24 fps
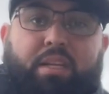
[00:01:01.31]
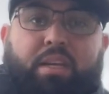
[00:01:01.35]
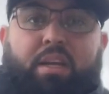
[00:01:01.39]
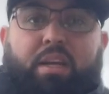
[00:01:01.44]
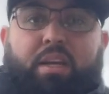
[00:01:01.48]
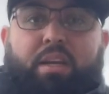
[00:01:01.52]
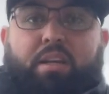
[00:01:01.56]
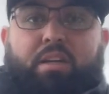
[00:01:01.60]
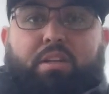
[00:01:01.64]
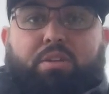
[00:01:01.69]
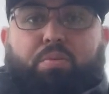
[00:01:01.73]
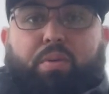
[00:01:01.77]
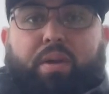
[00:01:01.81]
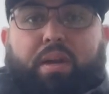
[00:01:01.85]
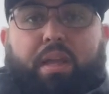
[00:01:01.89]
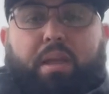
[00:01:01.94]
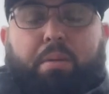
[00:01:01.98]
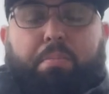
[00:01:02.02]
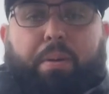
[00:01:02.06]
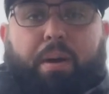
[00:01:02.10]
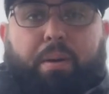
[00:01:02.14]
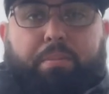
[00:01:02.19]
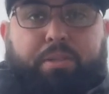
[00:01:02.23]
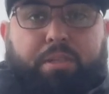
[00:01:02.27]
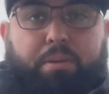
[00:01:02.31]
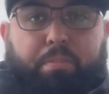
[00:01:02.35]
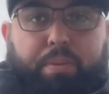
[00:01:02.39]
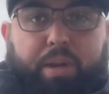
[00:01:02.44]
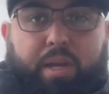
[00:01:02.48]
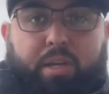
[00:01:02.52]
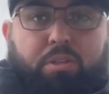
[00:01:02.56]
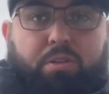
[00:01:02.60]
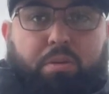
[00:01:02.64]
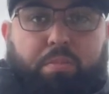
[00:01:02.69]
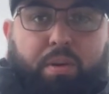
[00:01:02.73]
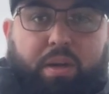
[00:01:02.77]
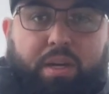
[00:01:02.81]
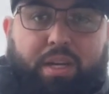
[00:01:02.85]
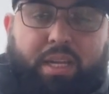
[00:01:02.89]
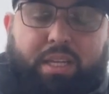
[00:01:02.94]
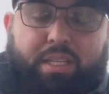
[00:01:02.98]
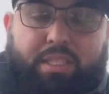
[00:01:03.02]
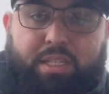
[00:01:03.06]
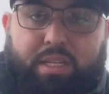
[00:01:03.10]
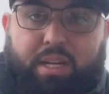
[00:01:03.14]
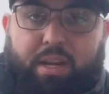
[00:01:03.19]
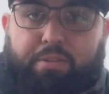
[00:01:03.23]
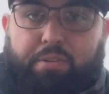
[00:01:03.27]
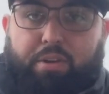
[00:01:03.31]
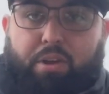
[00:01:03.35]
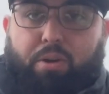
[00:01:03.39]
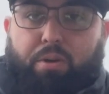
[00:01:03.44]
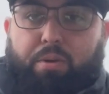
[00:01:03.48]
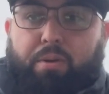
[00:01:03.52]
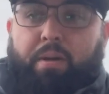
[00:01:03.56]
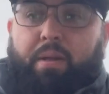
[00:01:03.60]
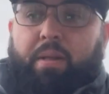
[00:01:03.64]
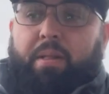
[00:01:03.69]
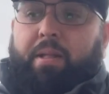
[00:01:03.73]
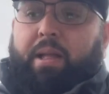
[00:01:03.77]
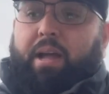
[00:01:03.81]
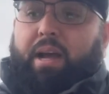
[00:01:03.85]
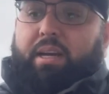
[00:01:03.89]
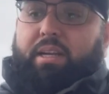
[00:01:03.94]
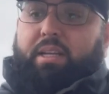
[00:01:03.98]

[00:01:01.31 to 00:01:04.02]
because when he pops the bass up on his stereo and he's